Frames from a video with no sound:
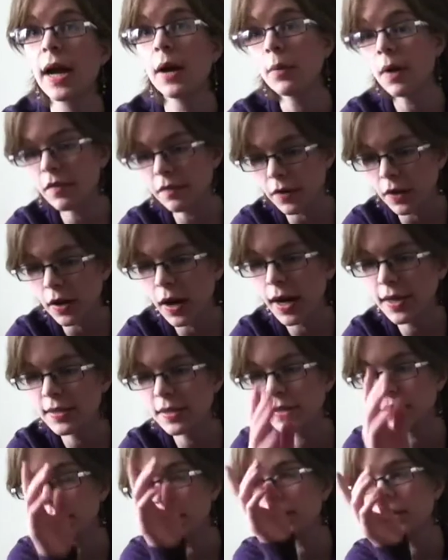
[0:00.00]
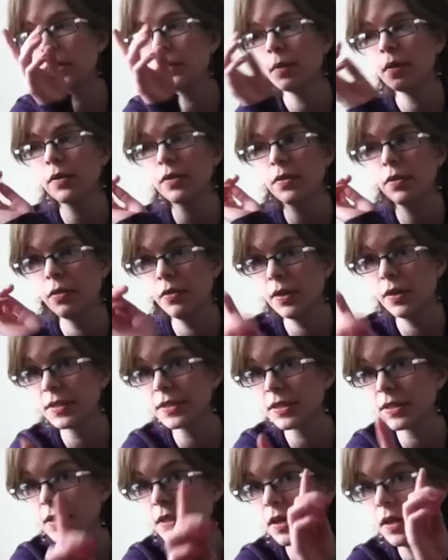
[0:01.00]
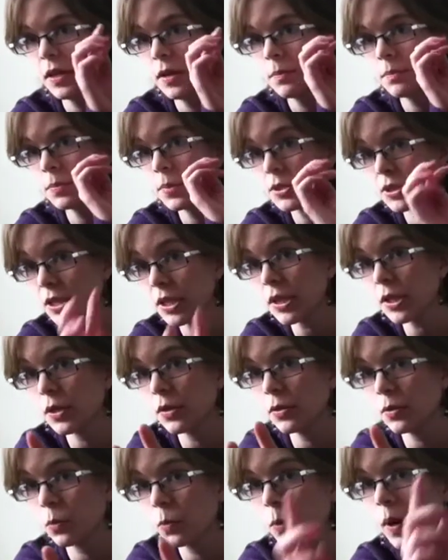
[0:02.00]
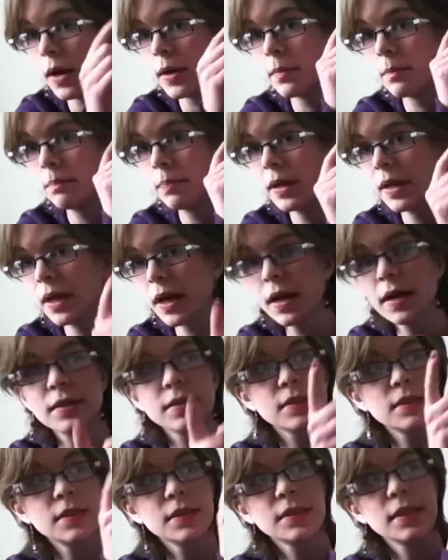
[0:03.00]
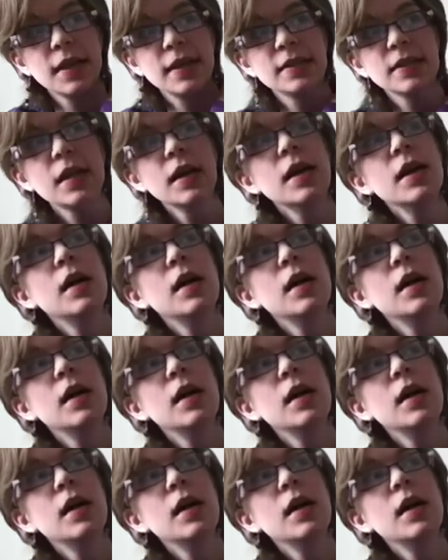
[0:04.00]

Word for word: However, I disagree with this particular one because, in this case,